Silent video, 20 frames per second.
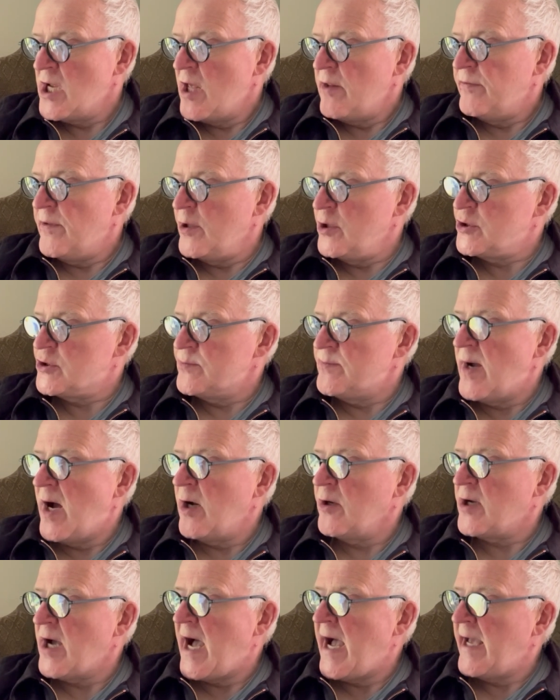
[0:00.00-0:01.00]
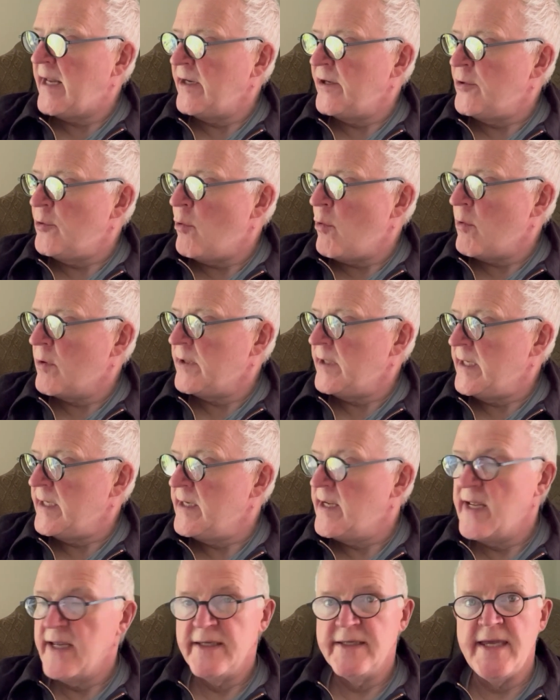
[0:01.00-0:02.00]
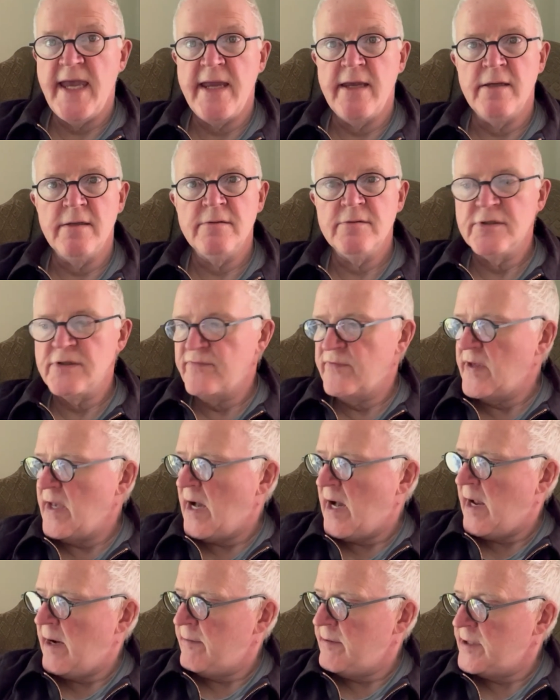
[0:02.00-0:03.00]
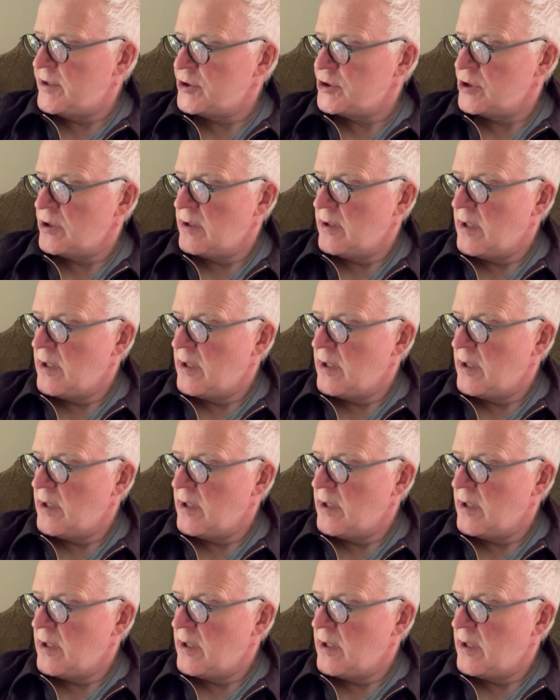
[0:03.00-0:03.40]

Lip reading: those from Argyll and Orkney, kings of the Irish,